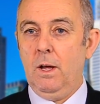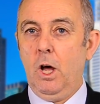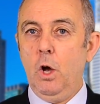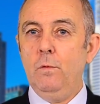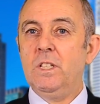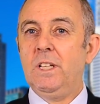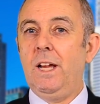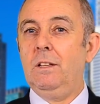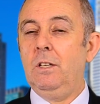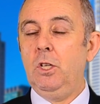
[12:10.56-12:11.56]

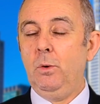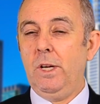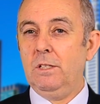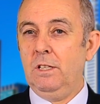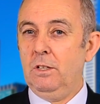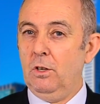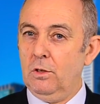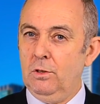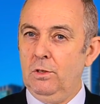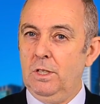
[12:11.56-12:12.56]
overtake the US in the
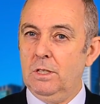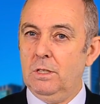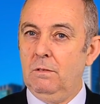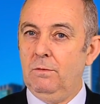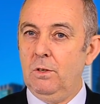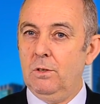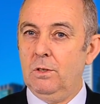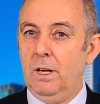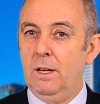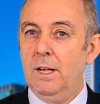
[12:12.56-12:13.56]
not too distant
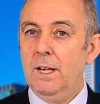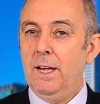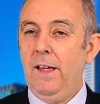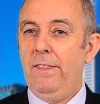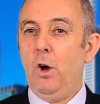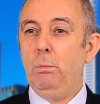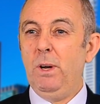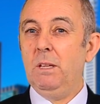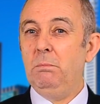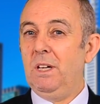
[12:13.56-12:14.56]
future, and they'll
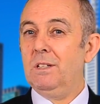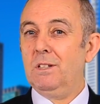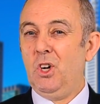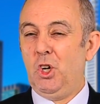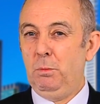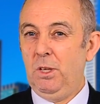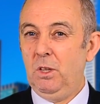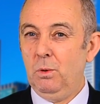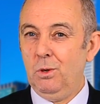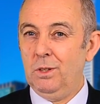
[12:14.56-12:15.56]
be the biggest economy in
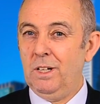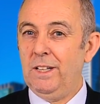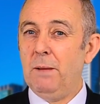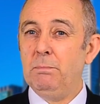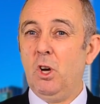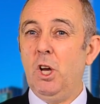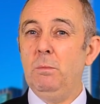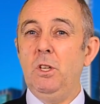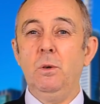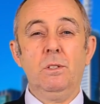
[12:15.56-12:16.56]
the world. And at that time,
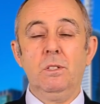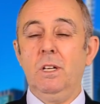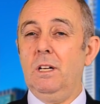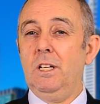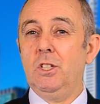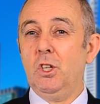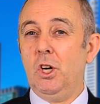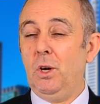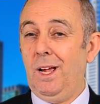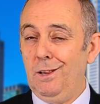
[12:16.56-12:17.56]
the US is going to need
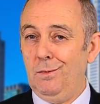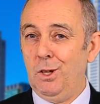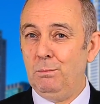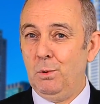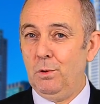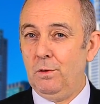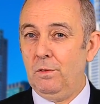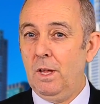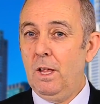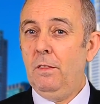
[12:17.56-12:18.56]
China a hell of a lot more
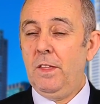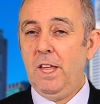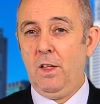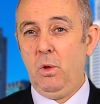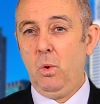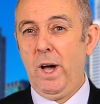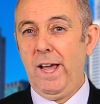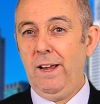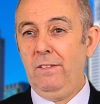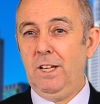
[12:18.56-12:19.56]
than the other
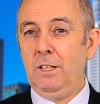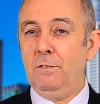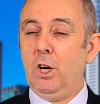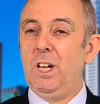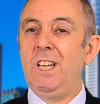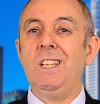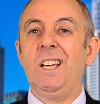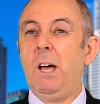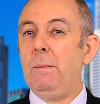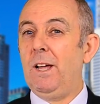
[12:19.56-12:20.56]
way. And then you've got India
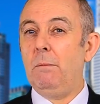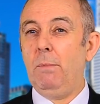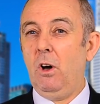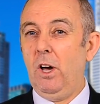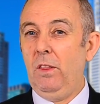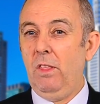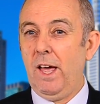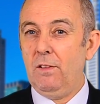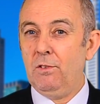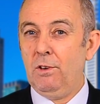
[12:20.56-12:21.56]
coming up behind
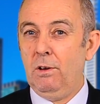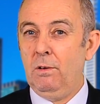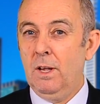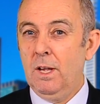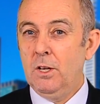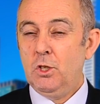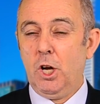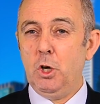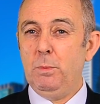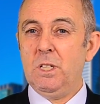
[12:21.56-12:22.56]
that. So
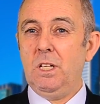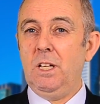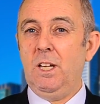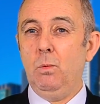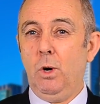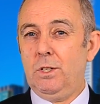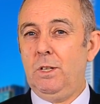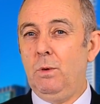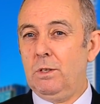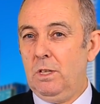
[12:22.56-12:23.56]
China will be sitting here
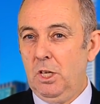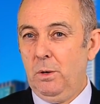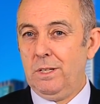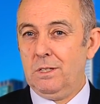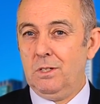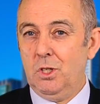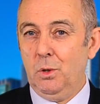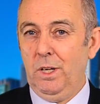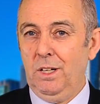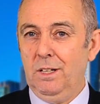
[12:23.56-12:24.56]
watching what the US is
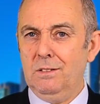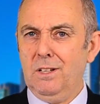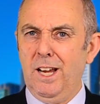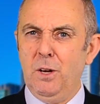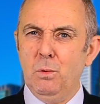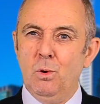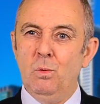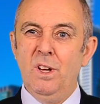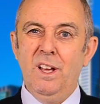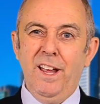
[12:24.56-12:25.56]
doing and saying,
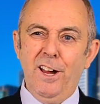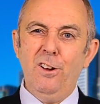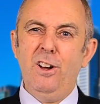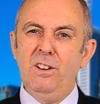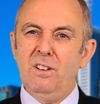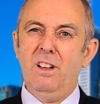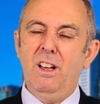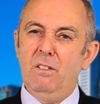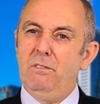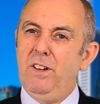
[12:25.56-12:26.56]
well, hang on,
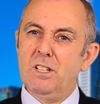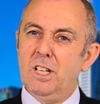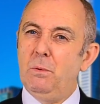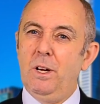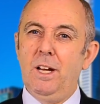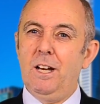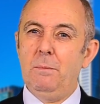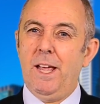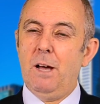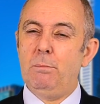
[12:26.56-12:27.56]
eventually we're going to
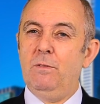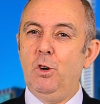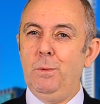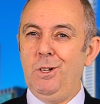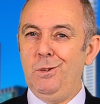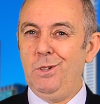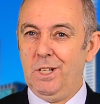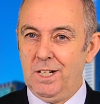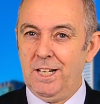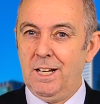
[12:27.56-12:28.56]
be outperforming and you're
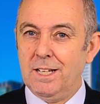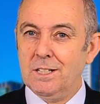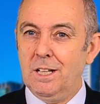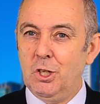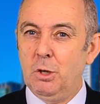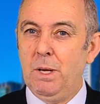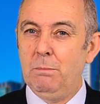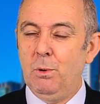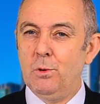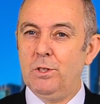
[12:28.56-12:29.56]
going to need us a little bit
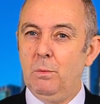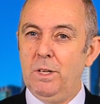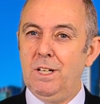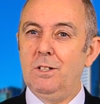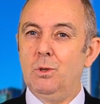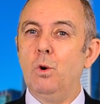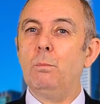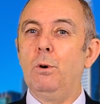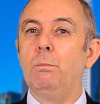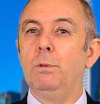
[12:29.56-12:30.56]
more. So we need to talk
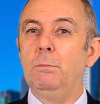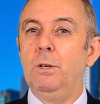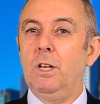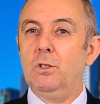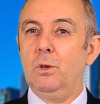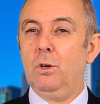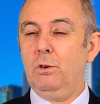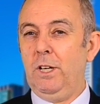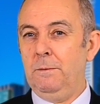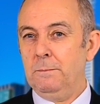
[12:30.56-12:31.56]
properly. But I do
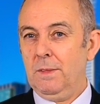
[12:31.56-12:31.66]
agree